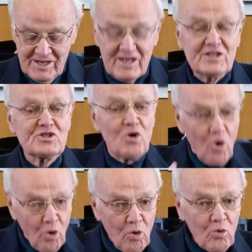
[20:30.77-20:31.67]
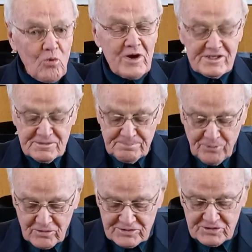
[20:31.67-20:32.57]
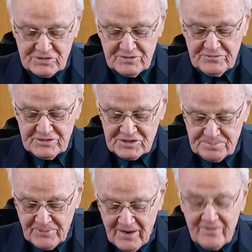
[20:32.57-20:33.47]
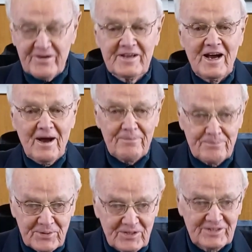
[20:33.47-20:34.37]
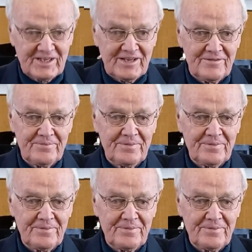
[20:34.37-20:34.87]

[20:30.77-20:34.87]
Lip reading: it's always positive, inspiring, upbuilding.